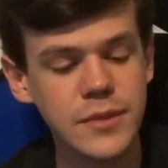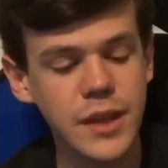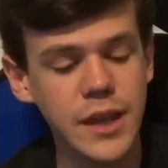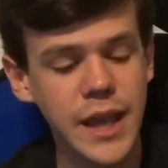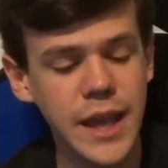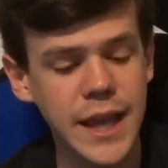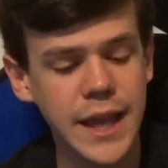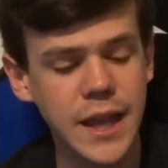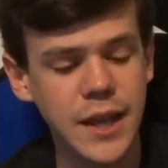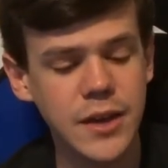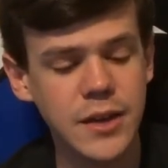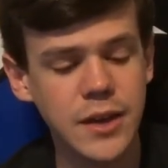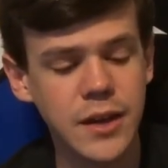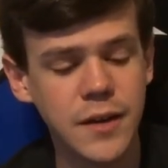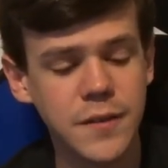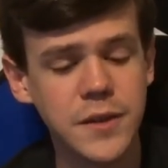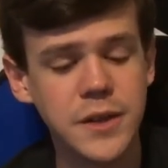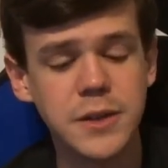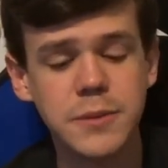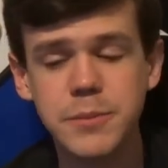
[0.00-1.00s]
And
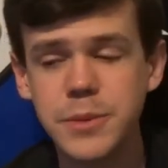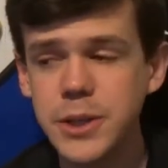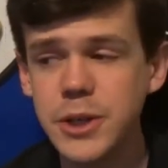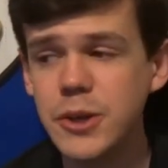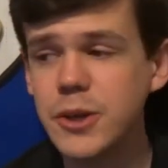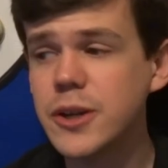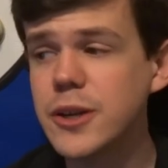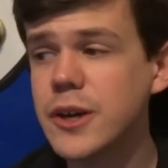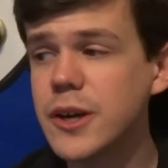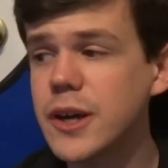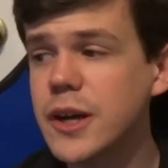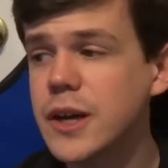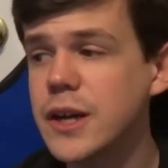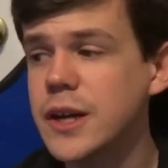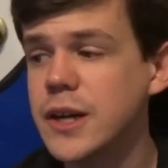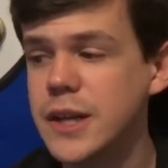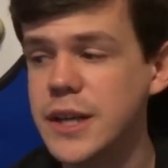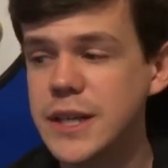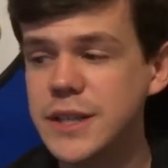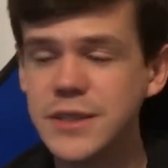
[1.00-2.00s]
uh, the computer
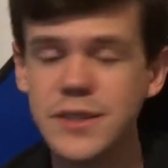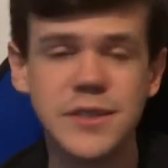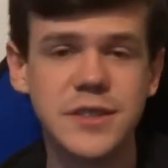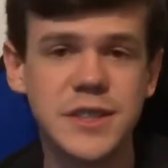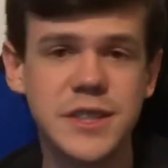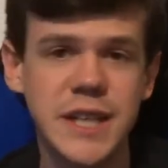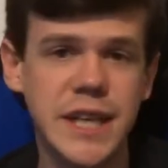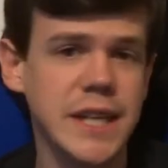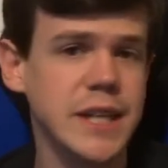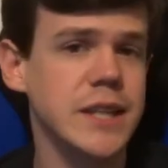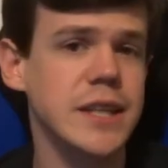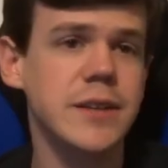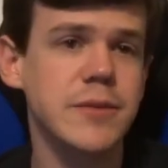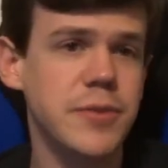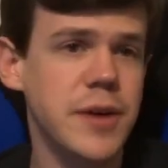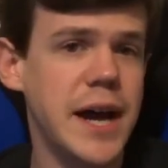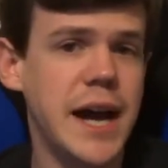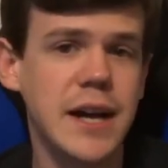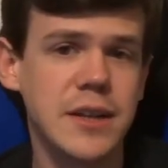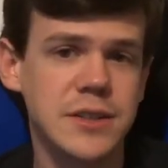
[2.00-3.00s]
is insanely
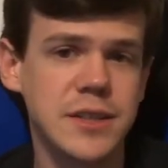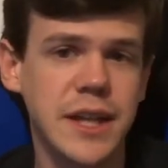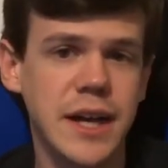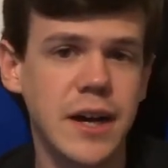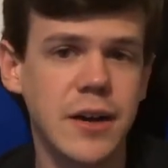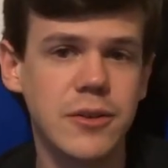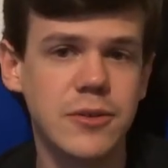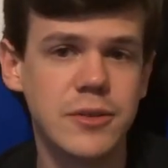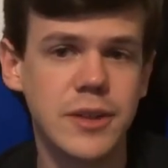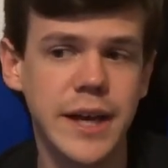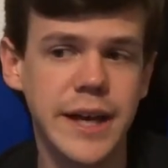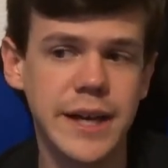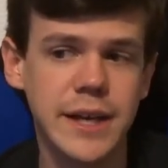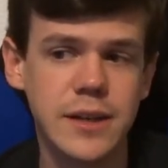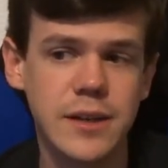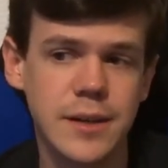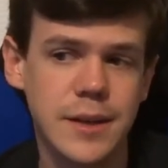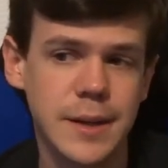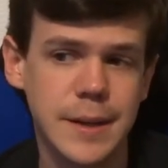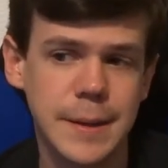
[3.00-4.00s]
fast now.
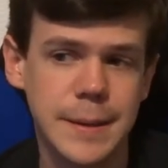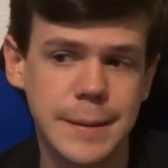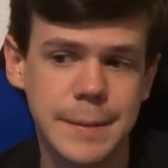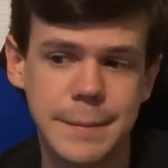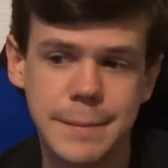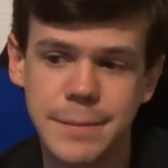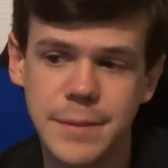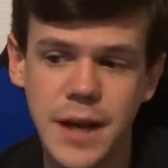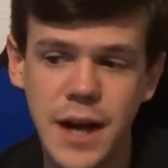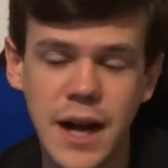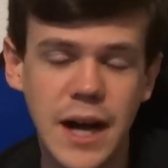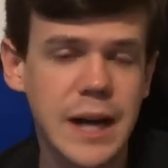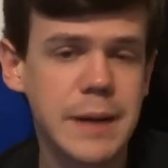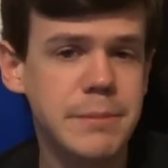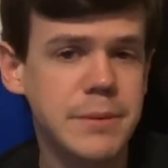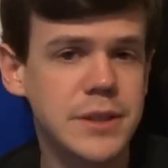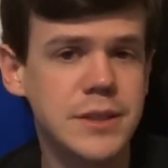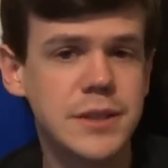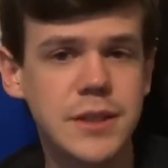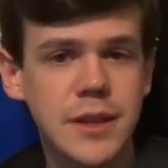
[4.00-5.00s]
Like, the
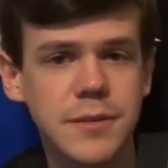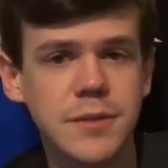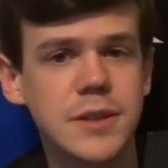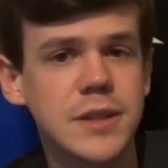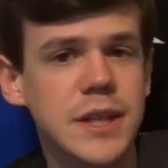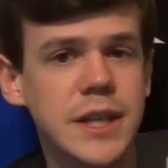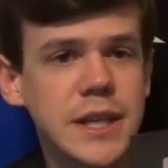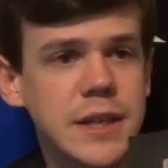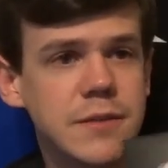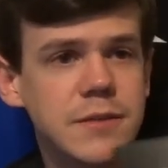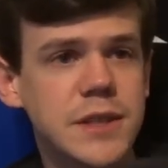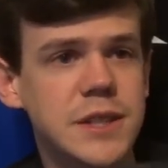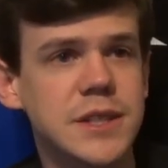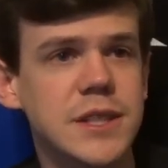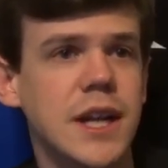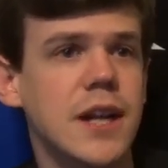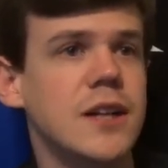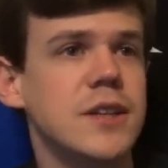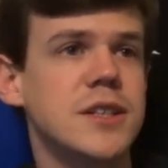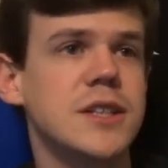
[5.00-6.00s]
hype and stuff that they give these
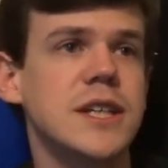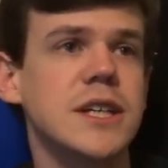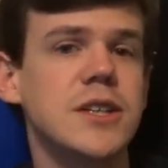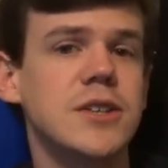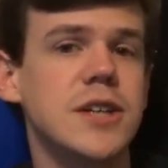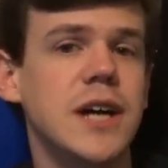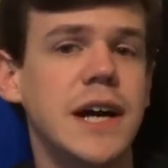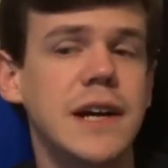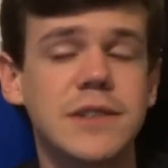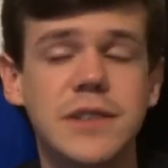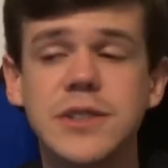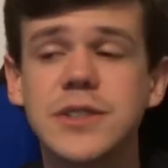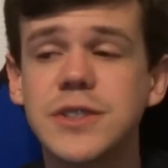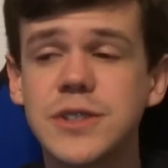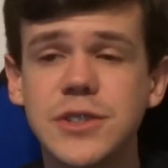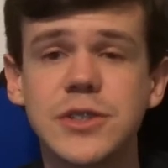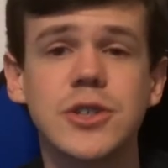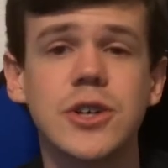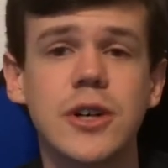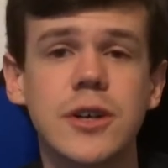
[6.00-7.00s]
solid state drives, it's
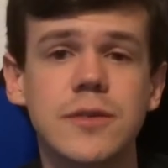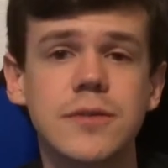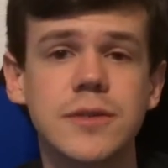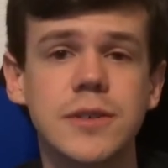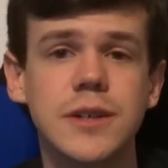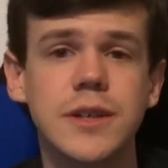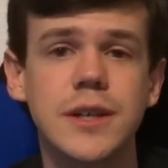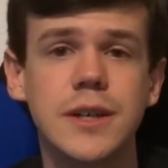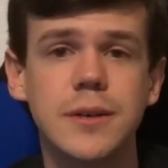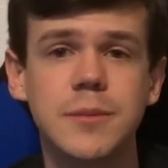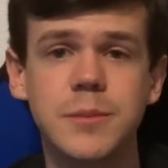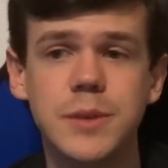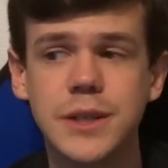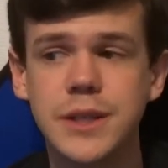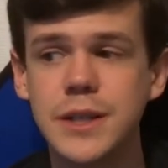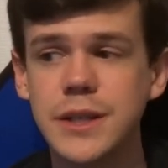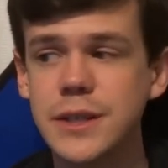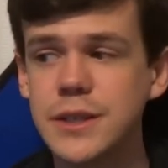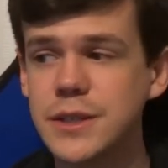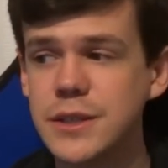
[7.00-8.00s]
deserved.
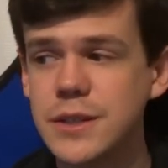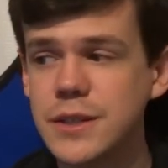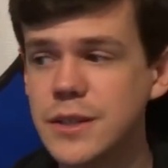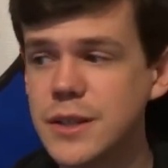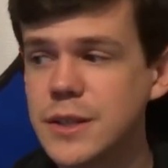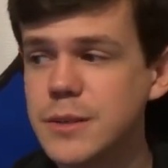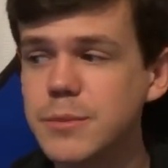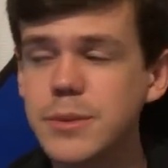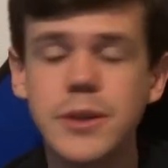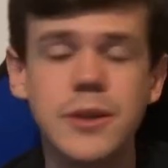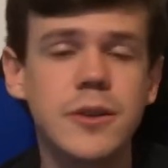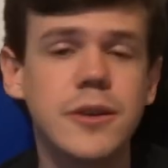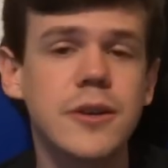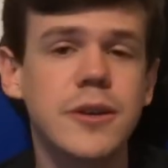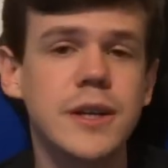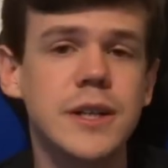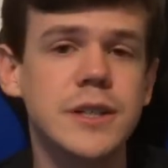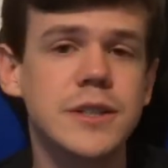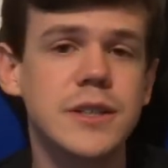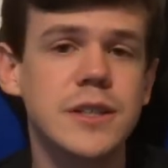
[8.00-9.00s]
Because the computer
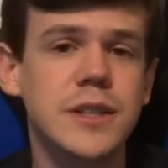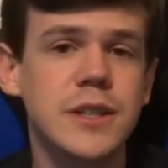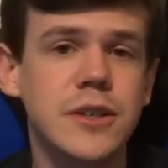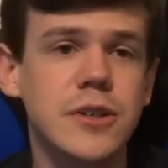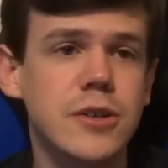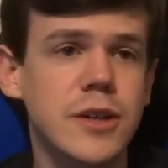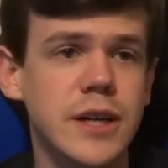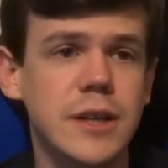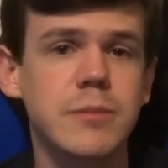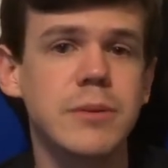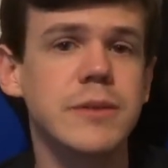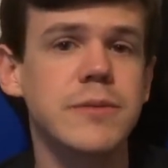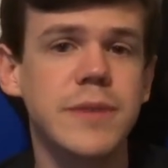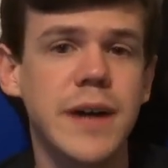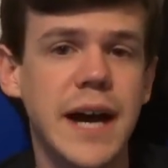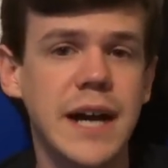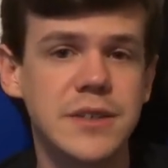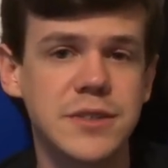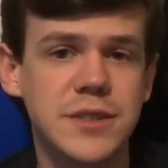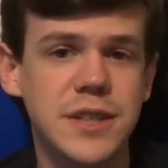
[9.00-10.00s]
is incredibly
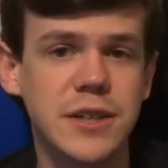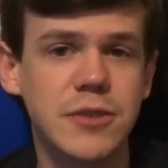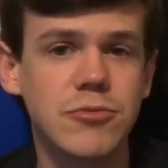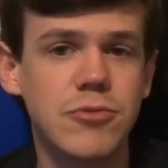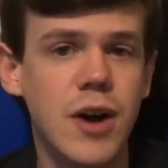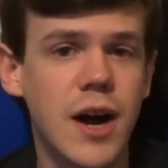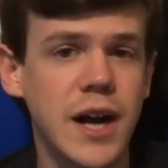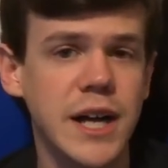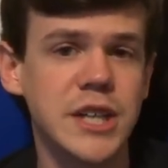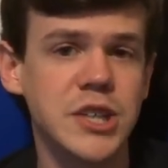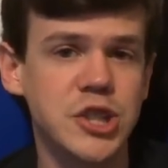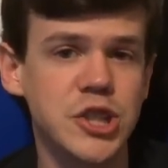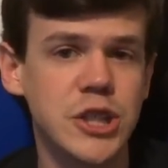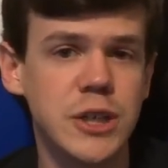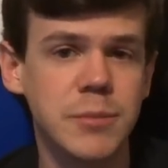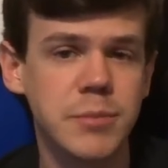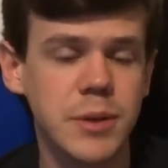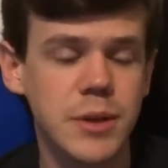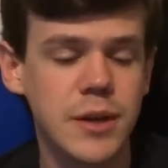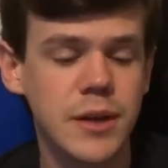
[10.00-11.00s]
fast. It's like a rocket ship.